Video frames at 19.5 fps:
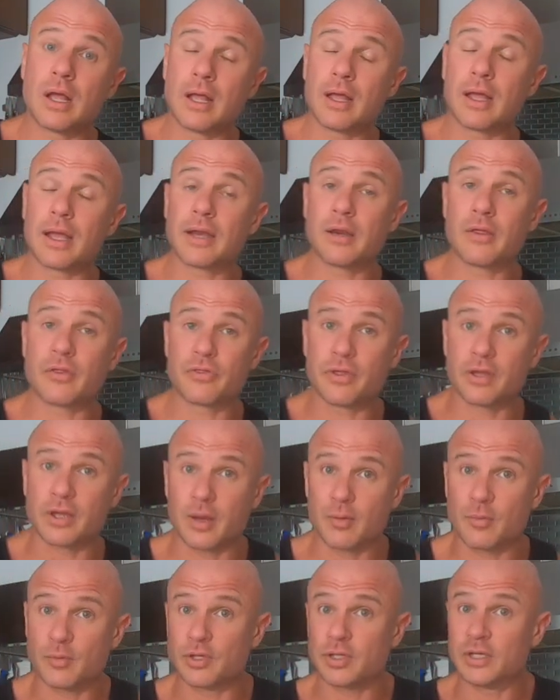I got another thing
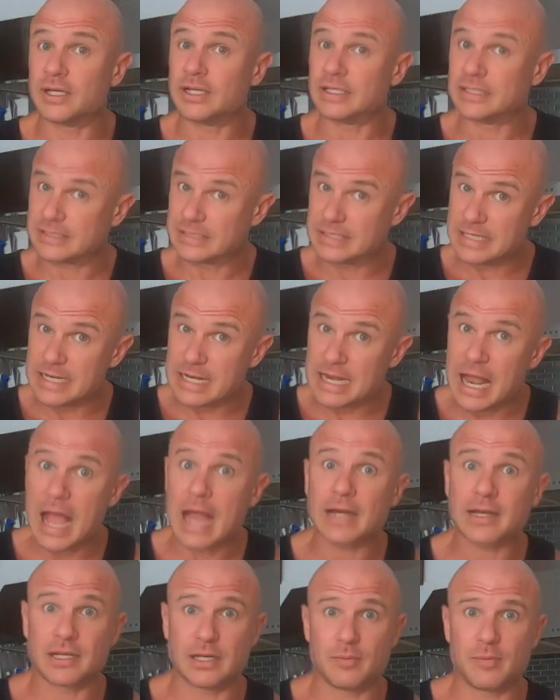coming to you. It's
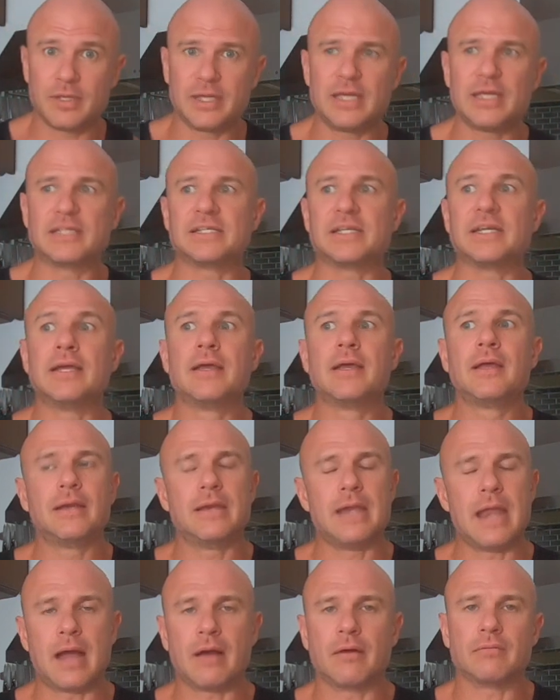not going to be easy.
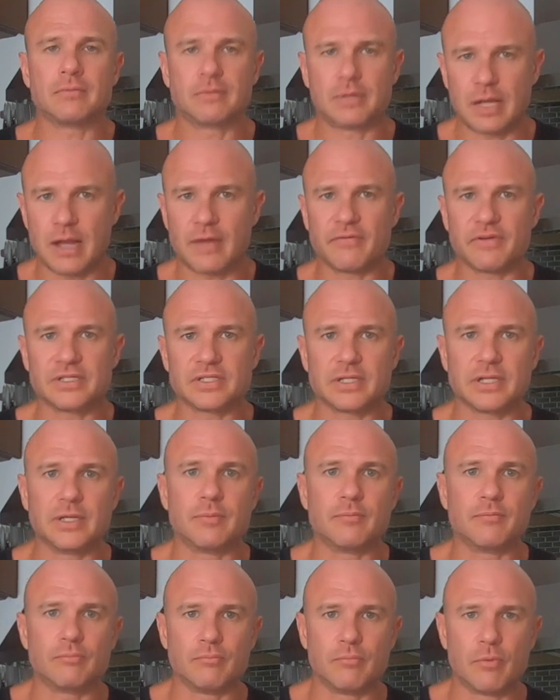Now,
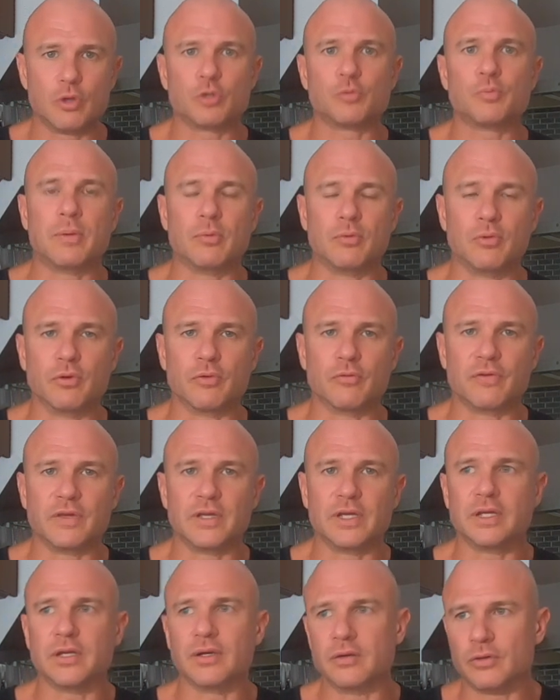obviously, most people who are
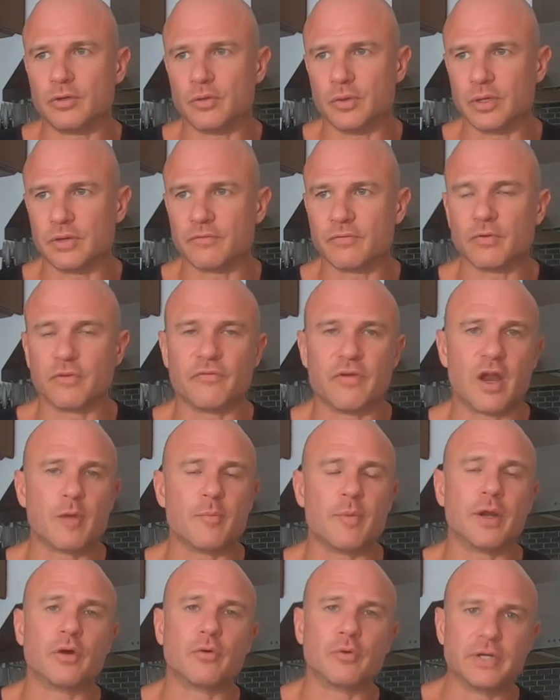vegan doing it for
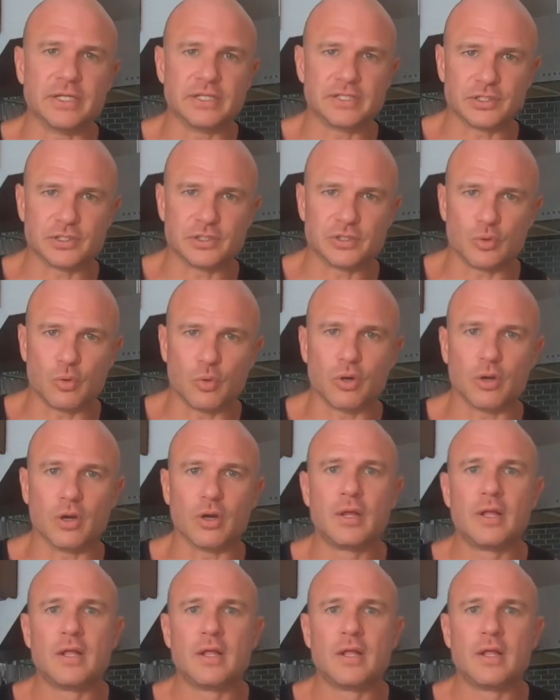environmental reasons or